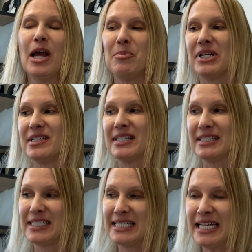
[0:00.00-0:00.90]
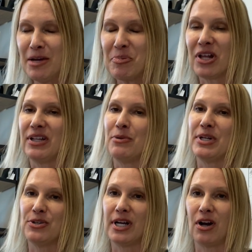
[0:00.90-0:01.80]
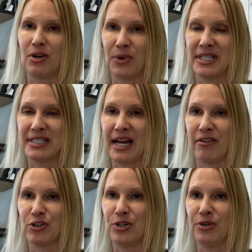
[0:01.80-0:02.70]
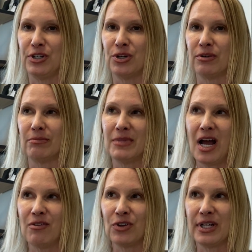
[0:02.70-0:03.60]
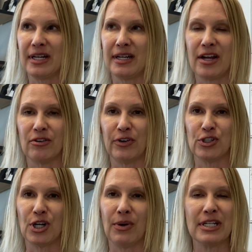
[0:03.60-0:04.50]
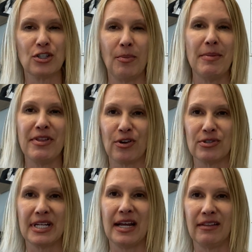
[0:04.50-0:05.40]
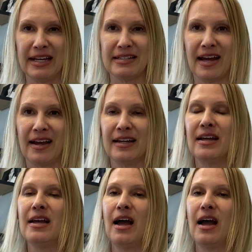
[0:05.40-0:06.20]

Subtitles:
because typically when you hit on a Wednesday afternoon, you're not really going to get your first showing until maybe Thursday, late day,